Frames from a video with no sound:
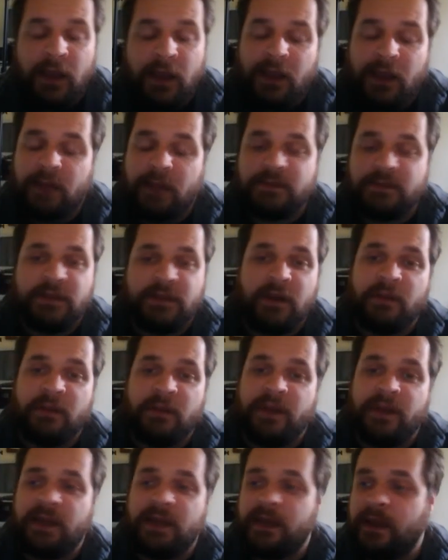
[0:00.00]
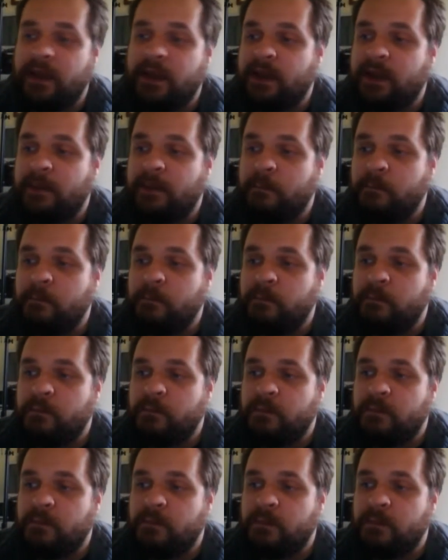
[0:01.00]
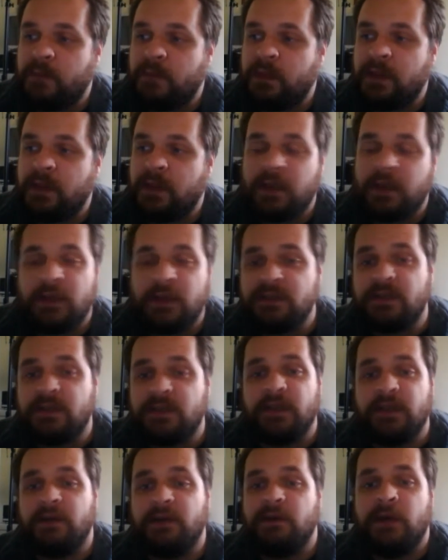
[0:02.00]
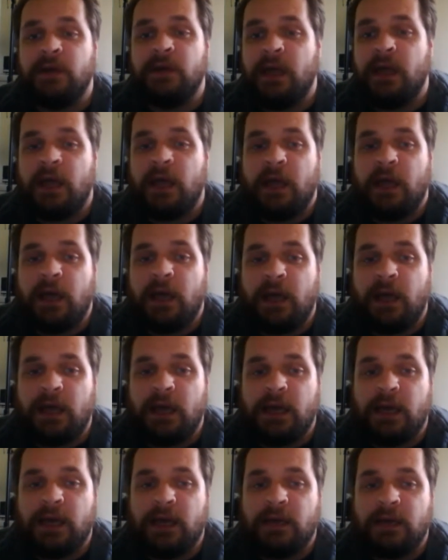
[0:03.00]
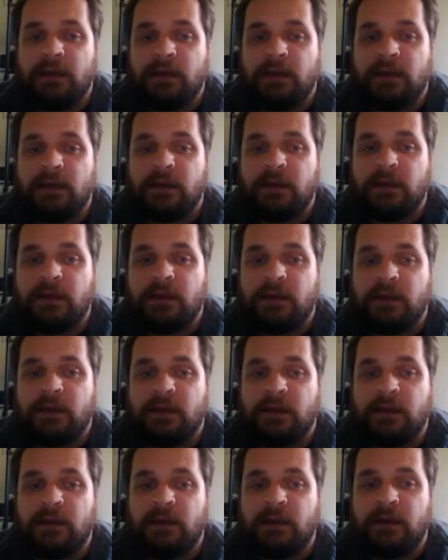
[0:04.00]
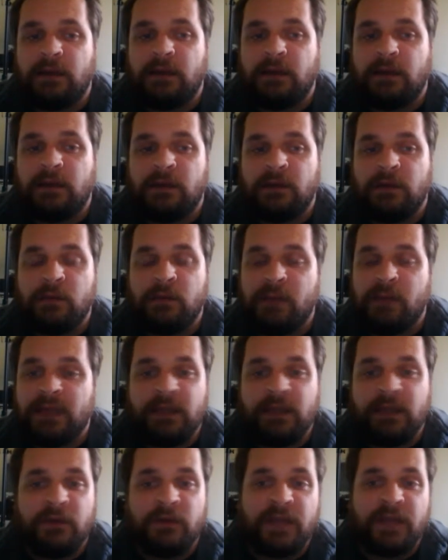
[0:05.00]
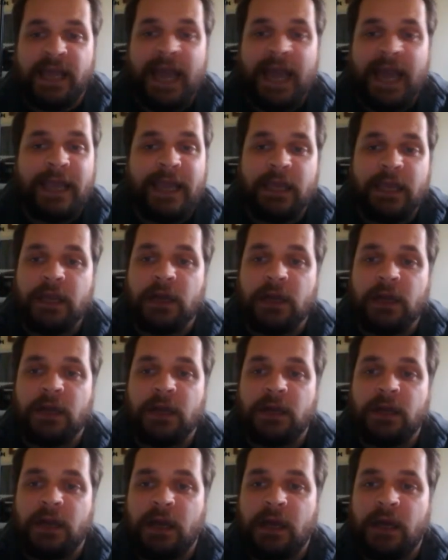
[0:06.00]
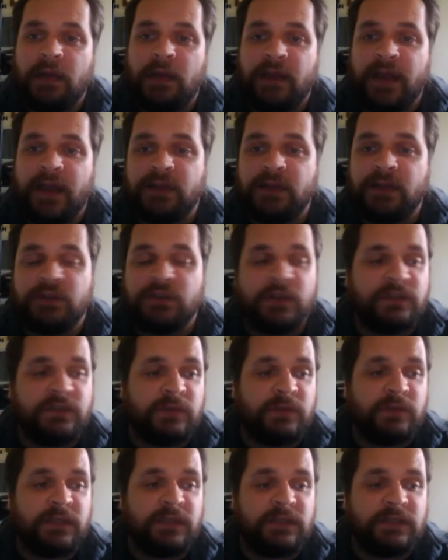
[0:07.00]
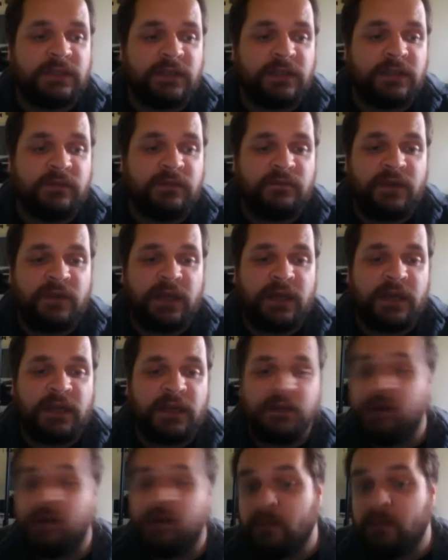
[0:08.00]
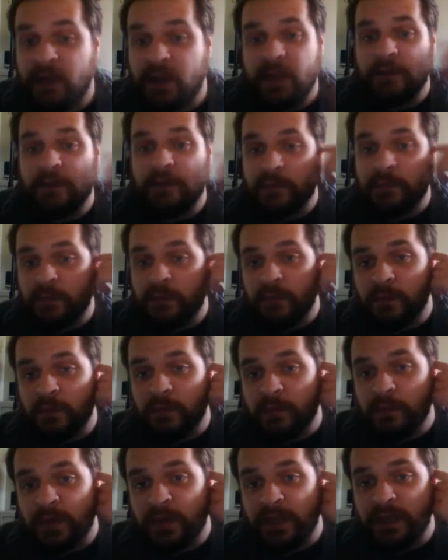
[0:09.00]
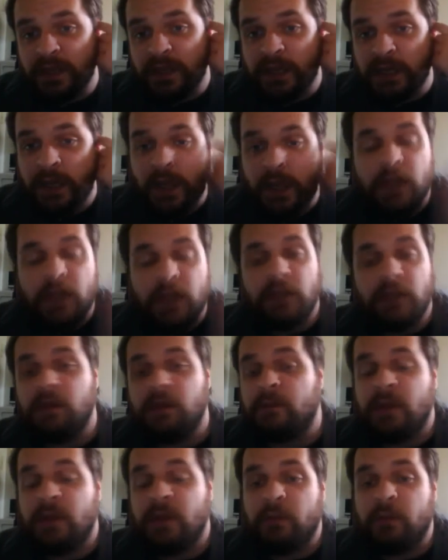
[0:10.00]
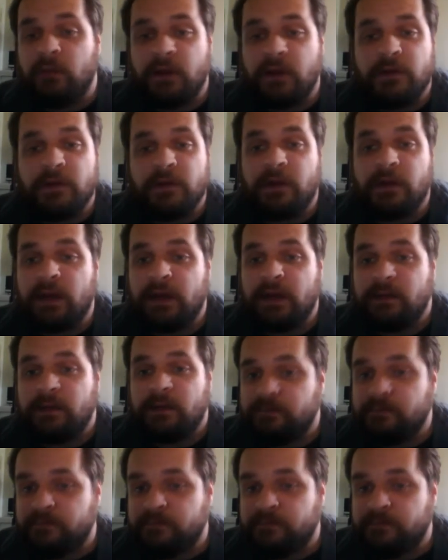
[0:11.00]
I'm sorry, man. Look, here's the deal. Uh, you're about the only guy here that I can trust with this, if you don't mind. What do you need? Look, my brother,